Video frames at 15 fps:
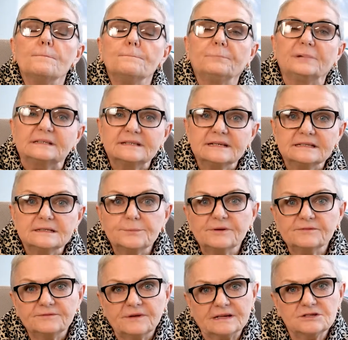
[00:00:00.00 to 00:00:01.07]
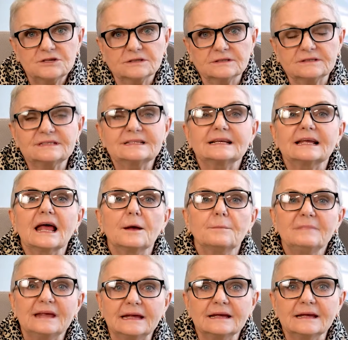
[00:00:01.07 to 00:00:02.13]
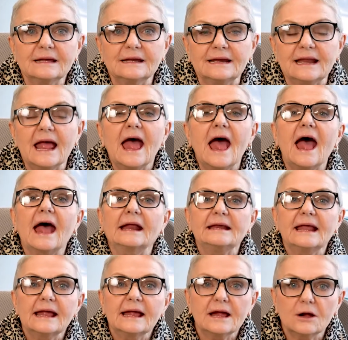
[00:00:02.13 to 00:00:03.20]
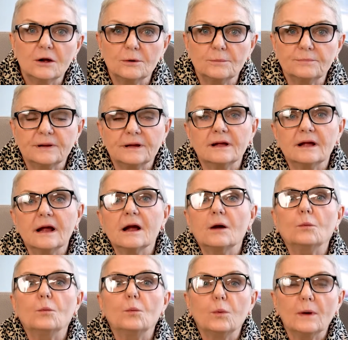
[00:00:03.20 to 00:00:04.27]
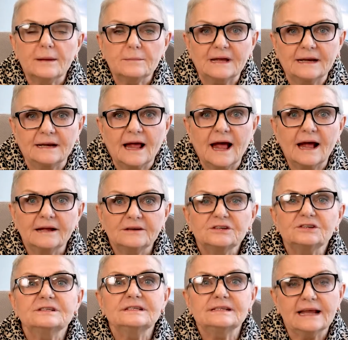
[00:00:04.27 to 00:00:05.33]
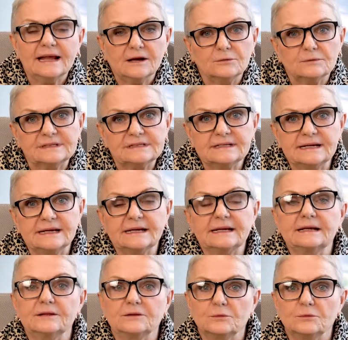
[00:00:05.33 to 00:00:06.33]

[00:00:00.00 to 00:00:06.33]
business professionals to come in and help women understand what's needed in the